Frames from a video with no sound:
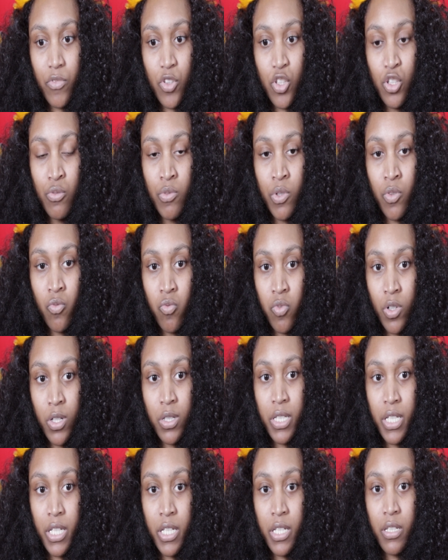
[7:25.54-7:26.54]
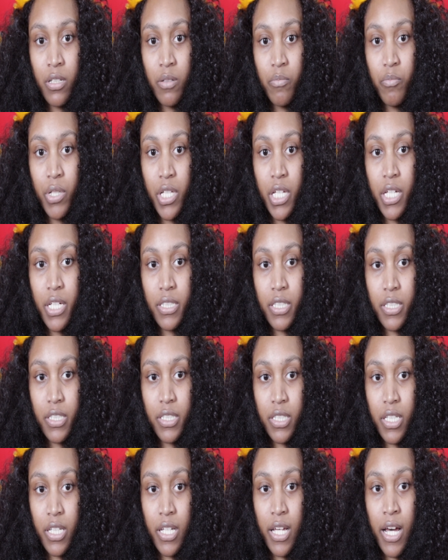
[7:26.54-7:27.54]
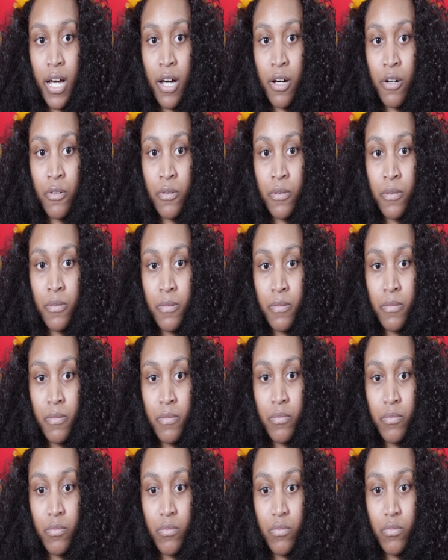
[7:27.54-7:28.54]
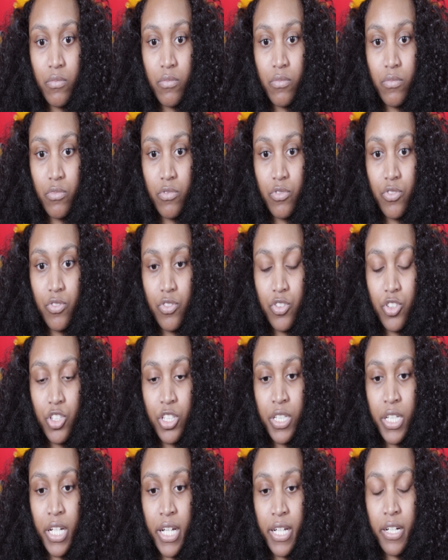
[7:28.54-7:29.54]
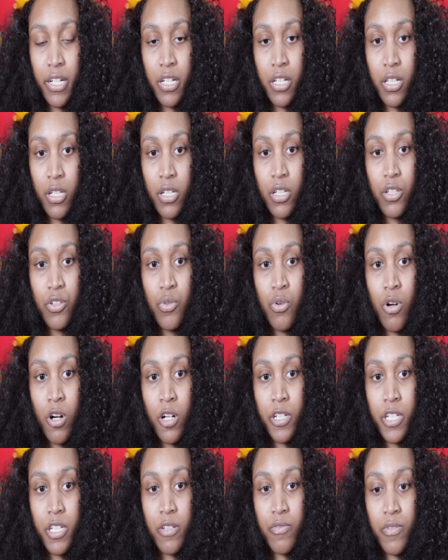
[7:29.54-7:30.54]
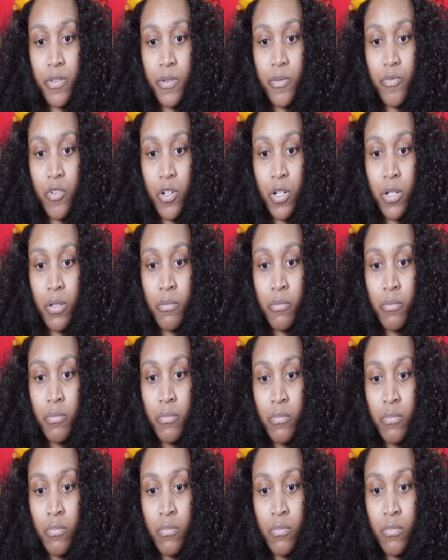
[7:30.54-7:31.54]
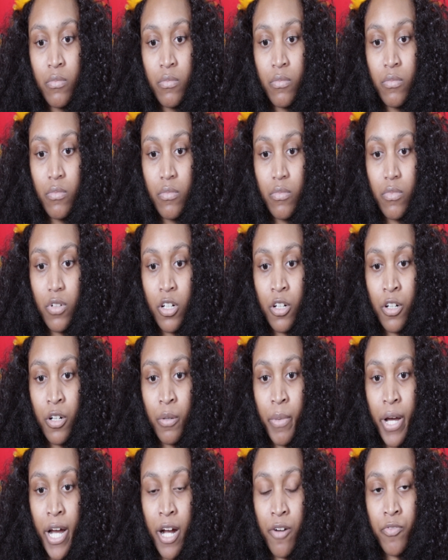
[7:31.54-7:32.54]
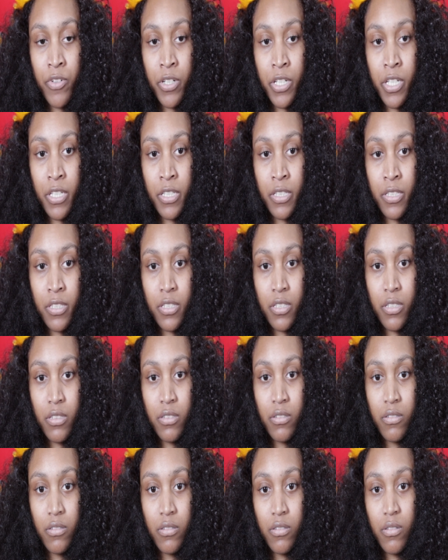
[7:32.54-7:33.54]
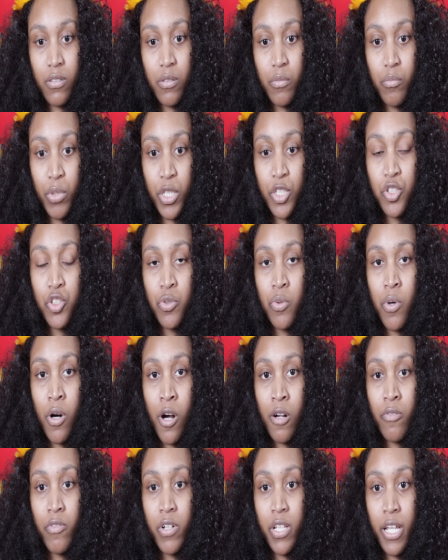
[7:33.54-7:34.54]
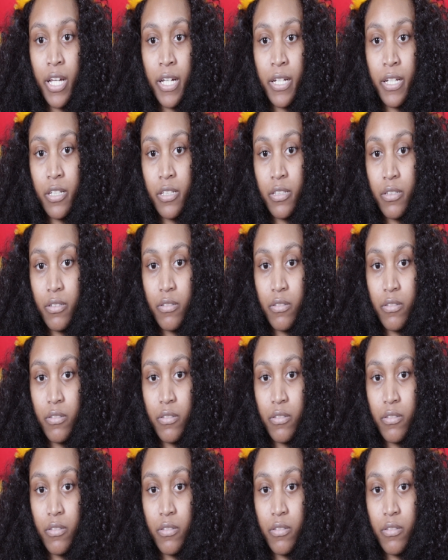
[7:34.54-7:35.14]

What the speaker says: you will really begin to see how genetically you are different from Africans. But you are related.